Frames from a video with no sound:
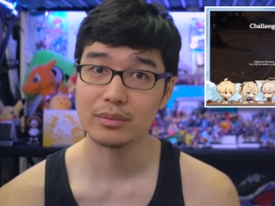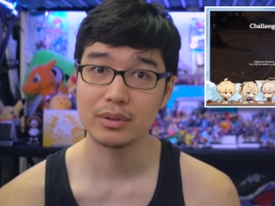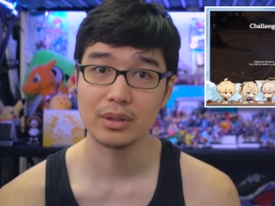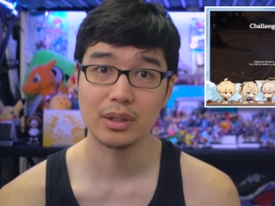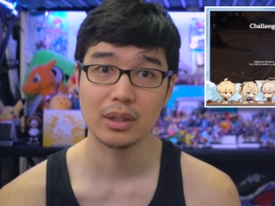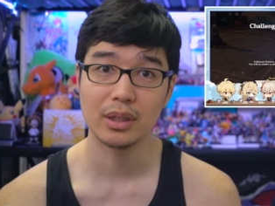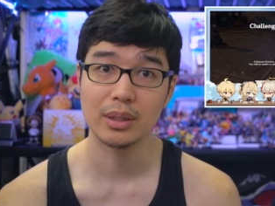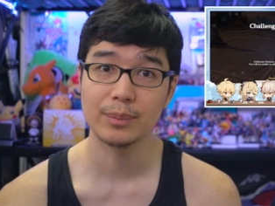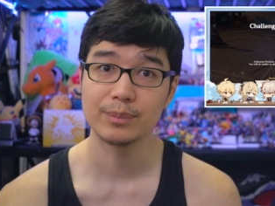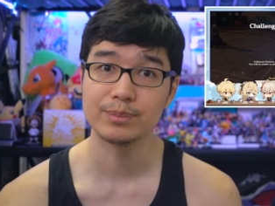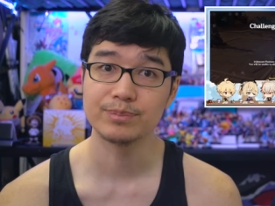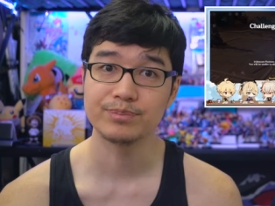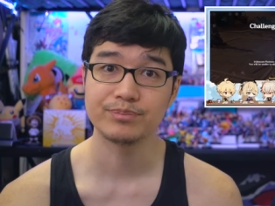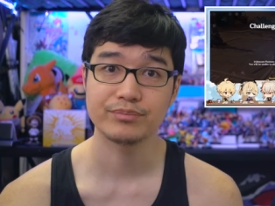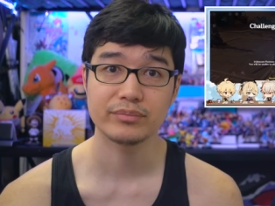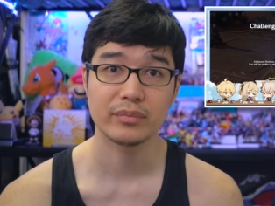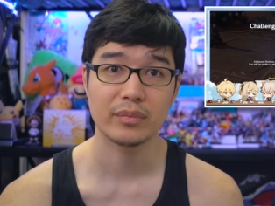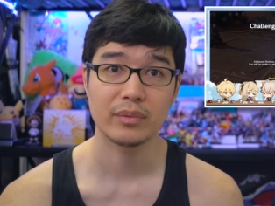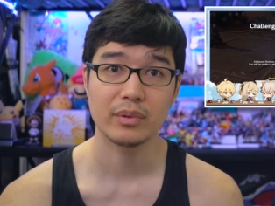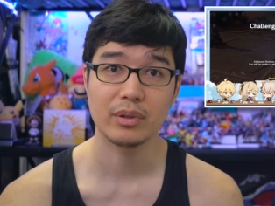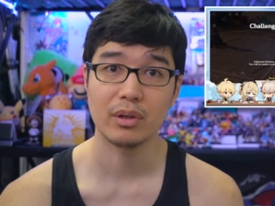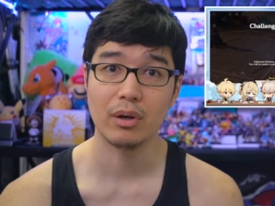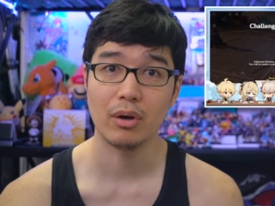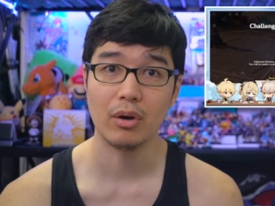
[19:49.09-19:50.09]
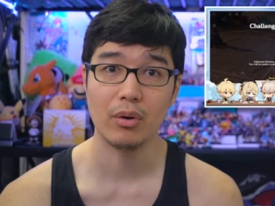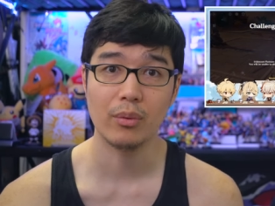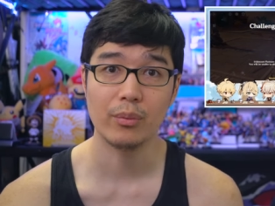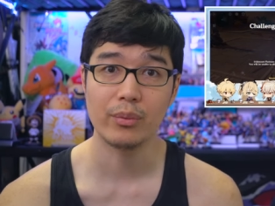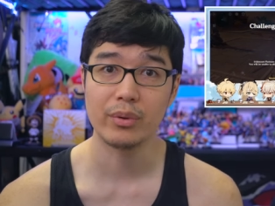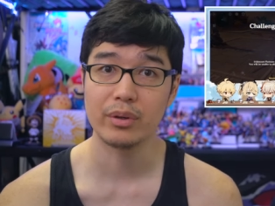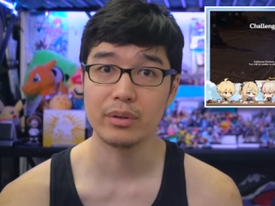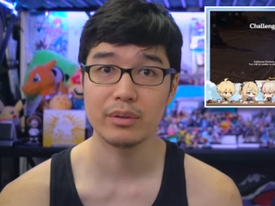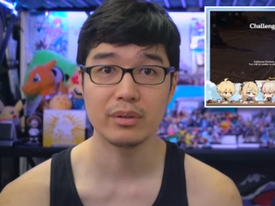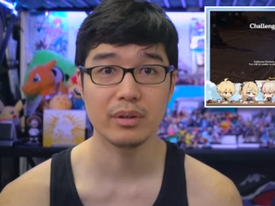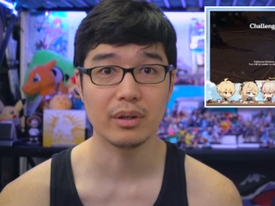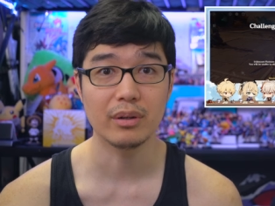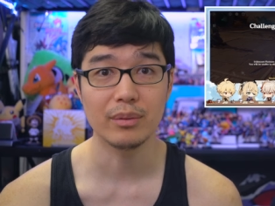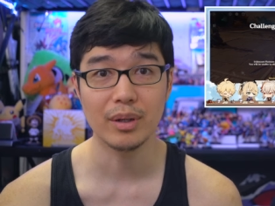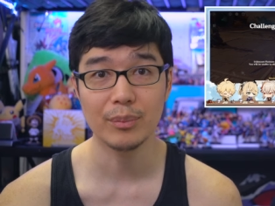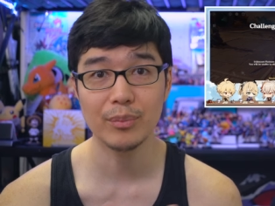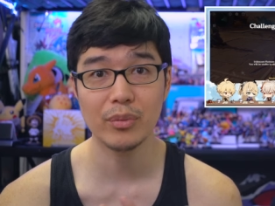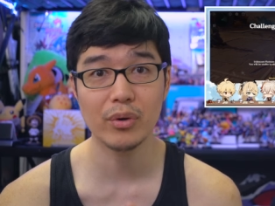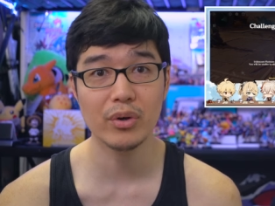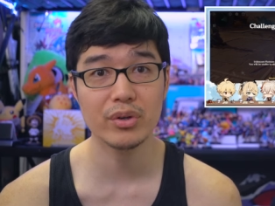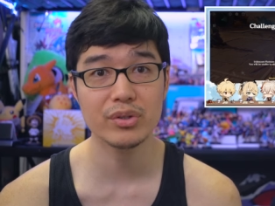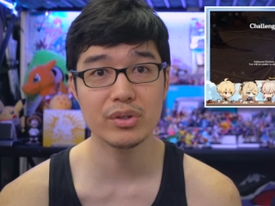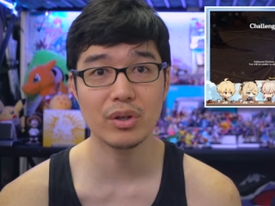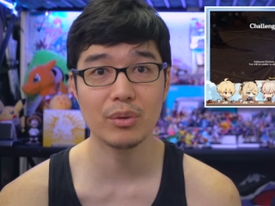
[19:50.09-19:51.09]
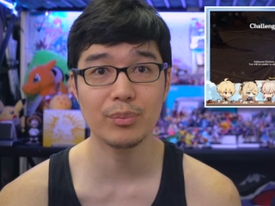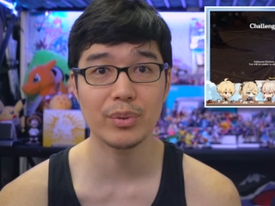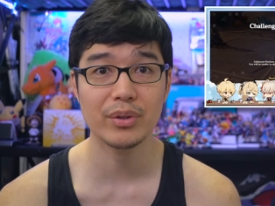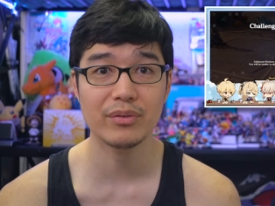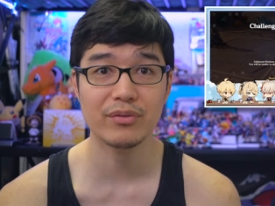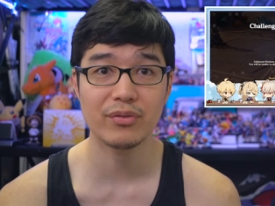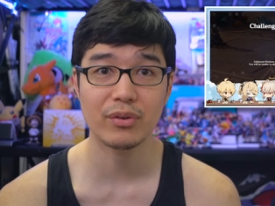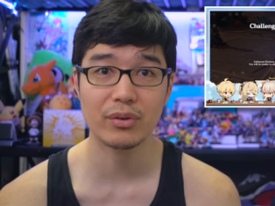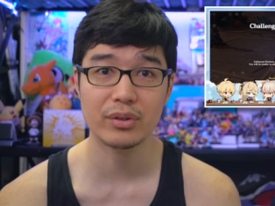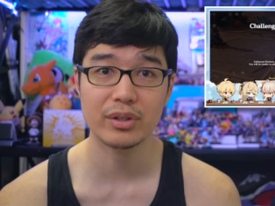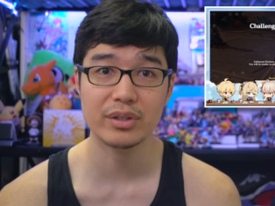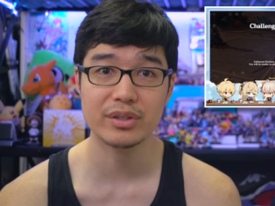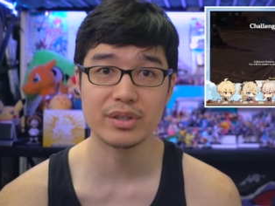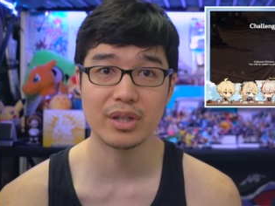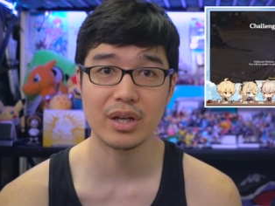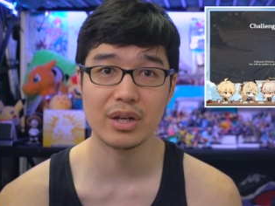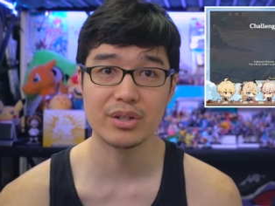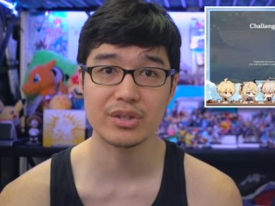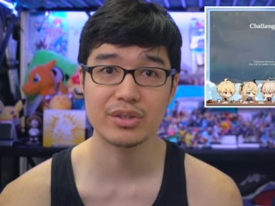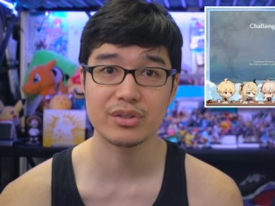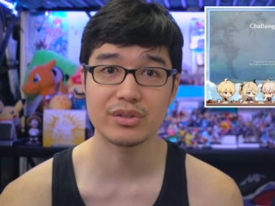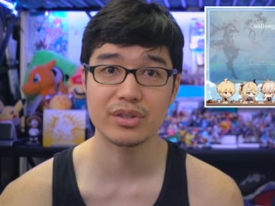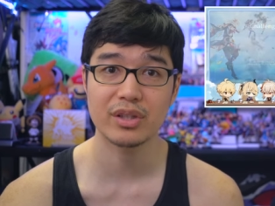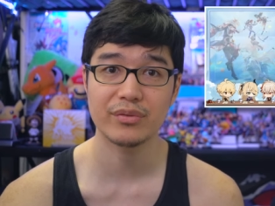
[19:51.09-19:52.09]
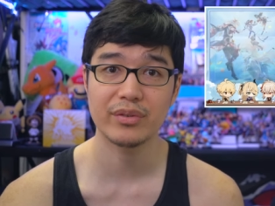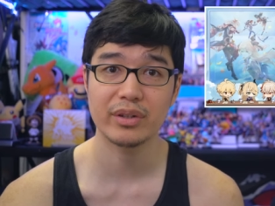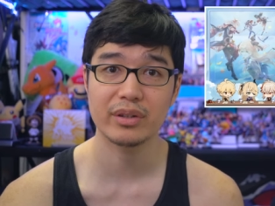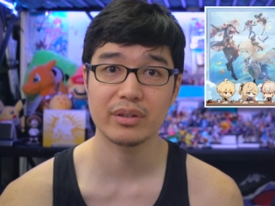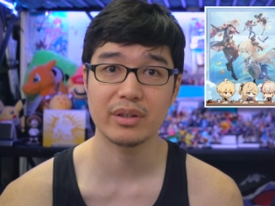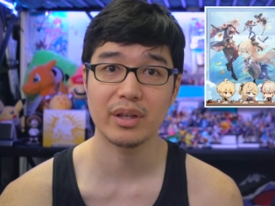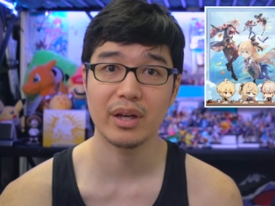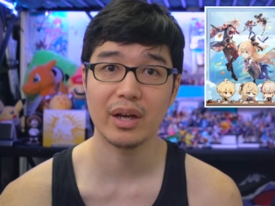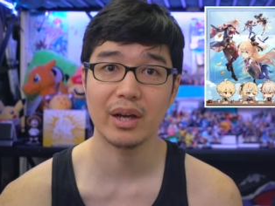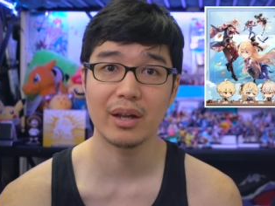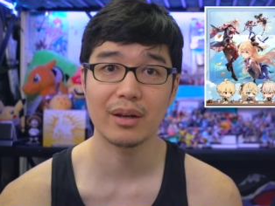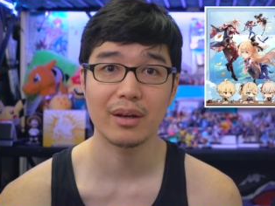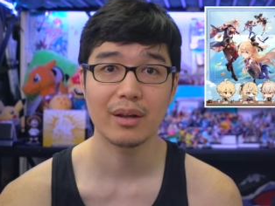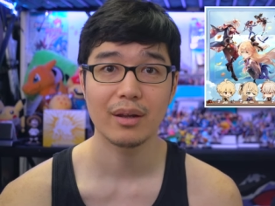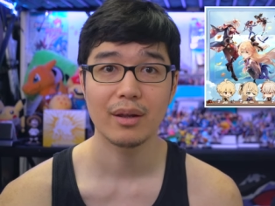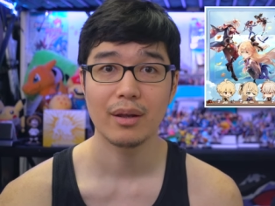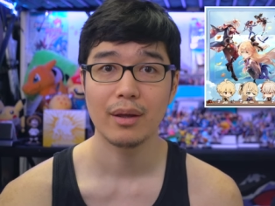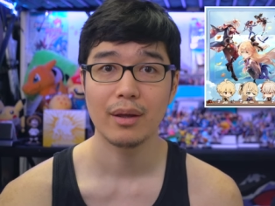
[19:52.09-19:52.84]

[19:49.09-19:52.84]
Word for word: Um, all, you know, I'm always open for discussion stuff like that